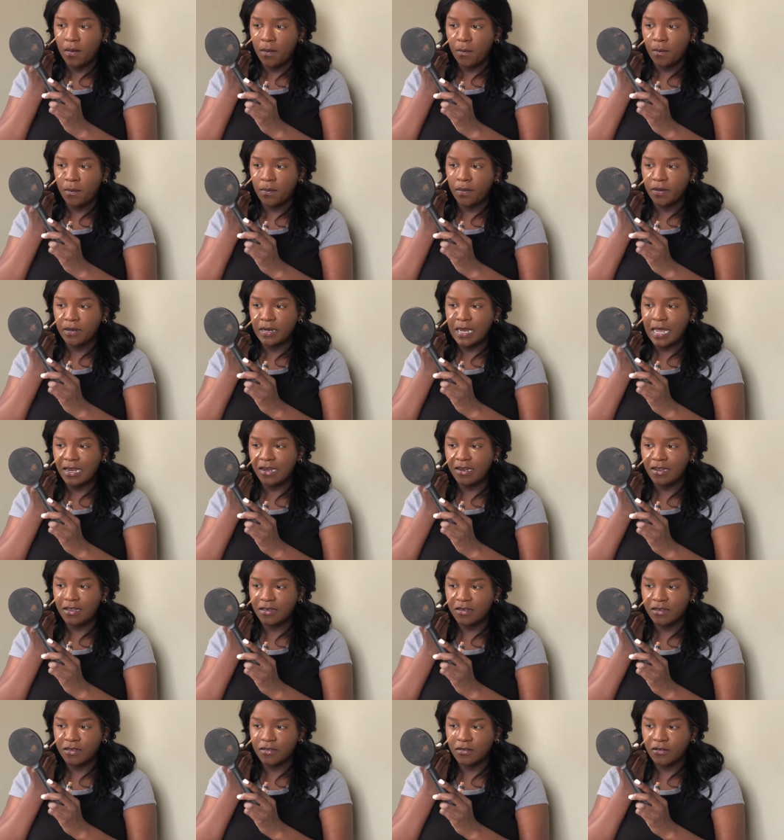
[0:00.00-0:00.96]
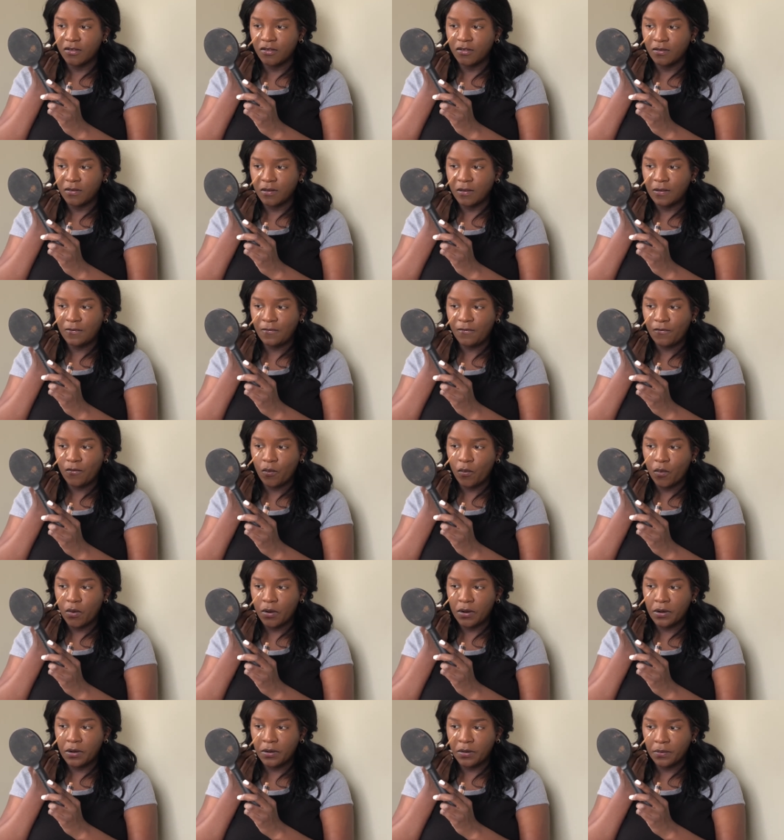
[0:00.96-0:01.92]
but not necessarily
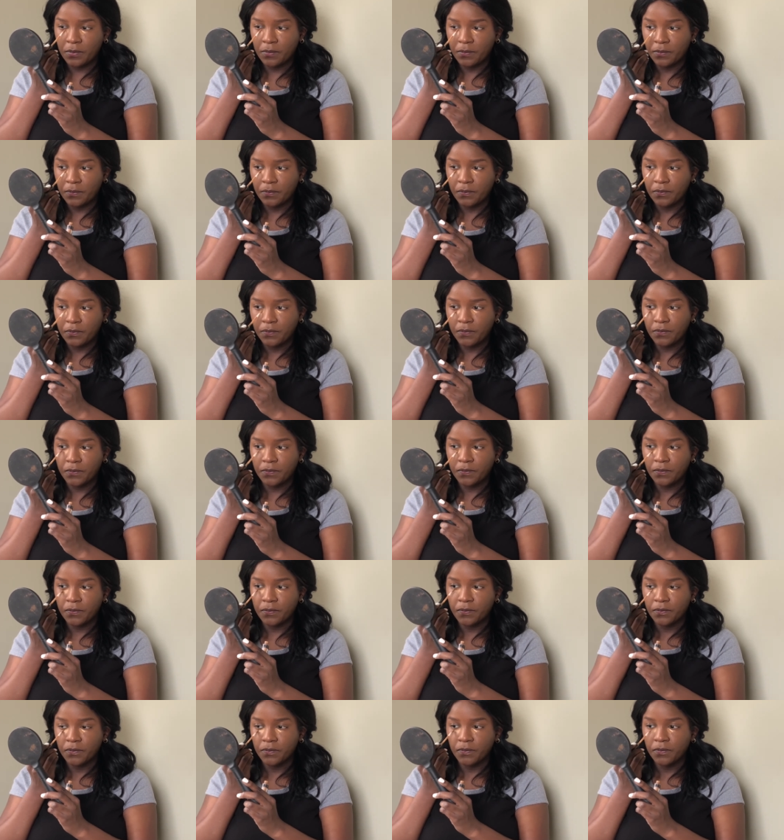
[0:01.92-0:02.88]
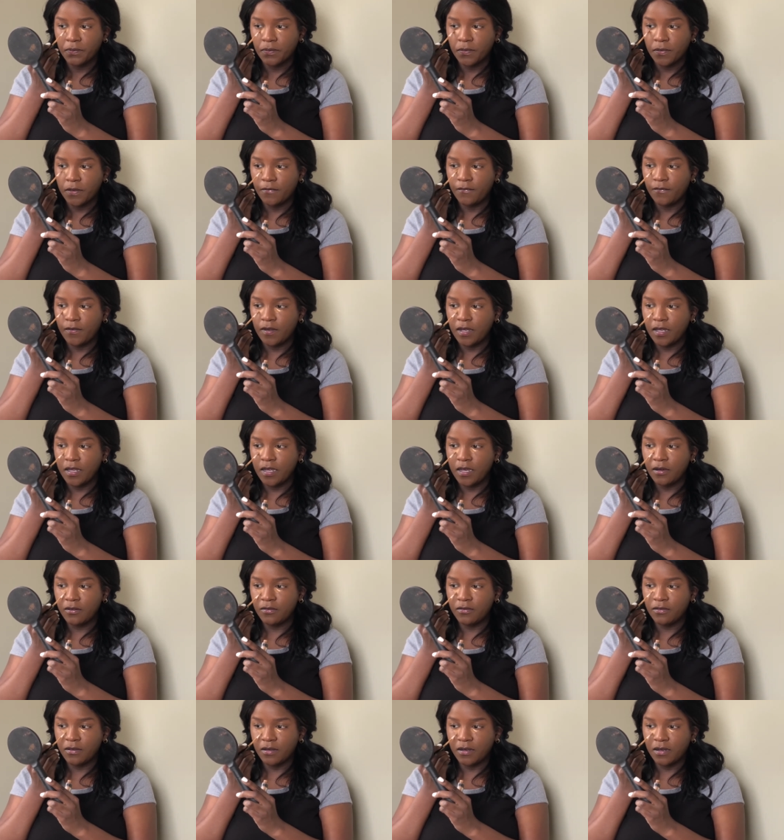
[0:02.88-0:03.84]
for
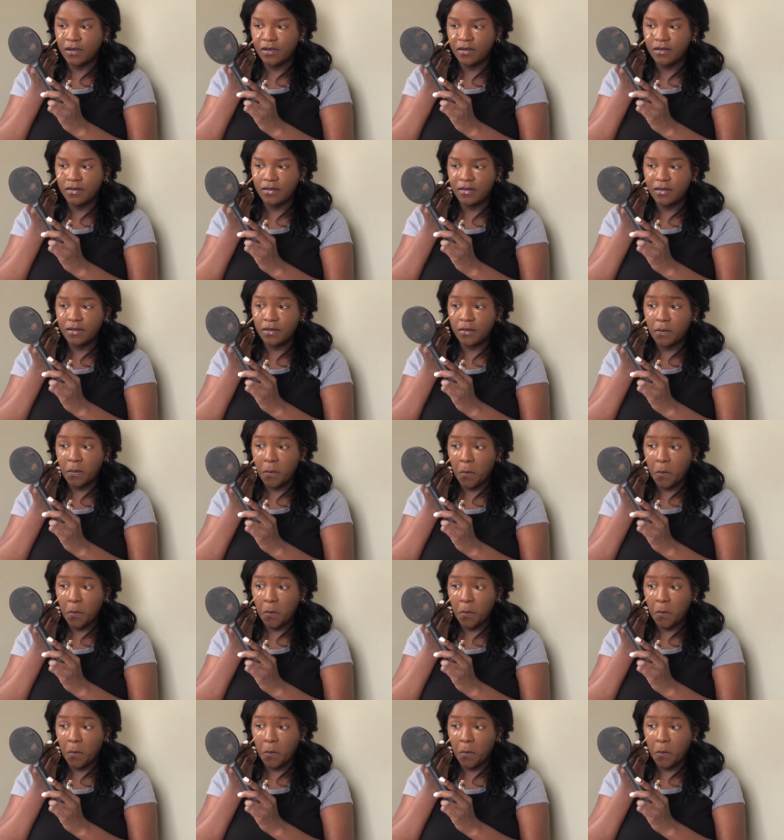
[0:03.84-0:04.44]
videos and content.